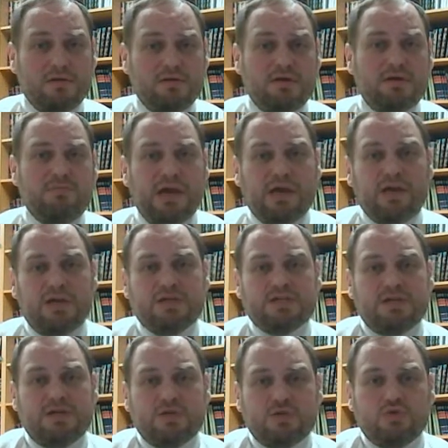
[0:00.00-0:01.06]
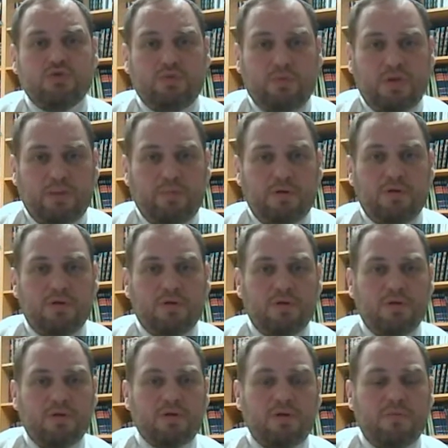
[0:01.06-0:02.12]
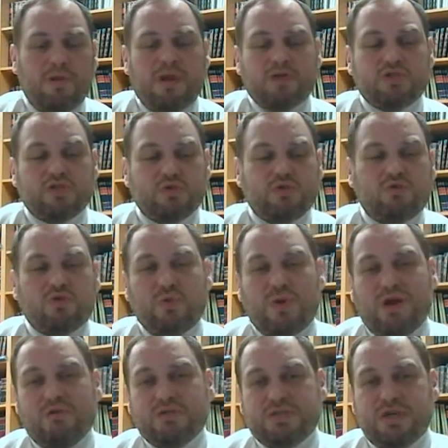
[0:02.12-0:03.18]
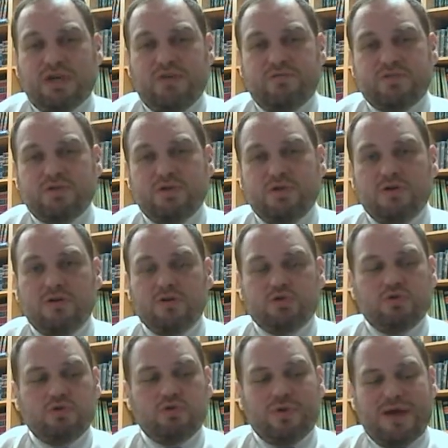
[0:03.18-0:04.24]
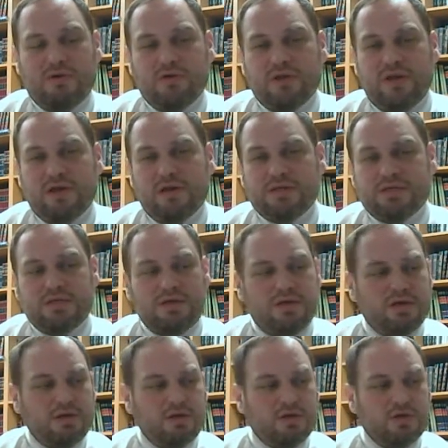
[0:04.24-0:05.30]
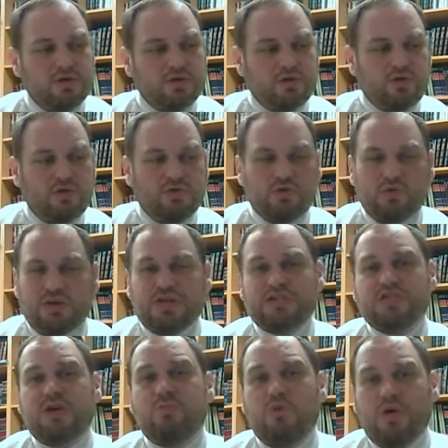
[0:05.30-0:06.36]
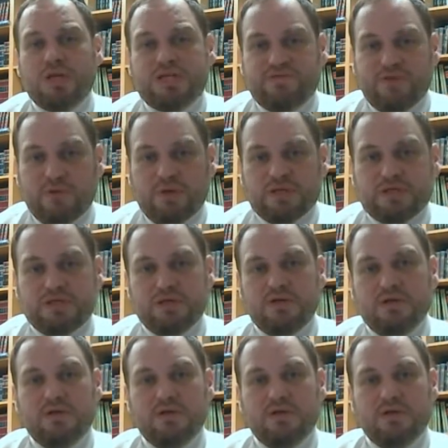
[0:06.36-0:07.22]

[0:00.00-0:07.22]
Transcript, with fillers: to make us true people, to make us true to ourselves, true to our legacy, true to what Hashem wants from us,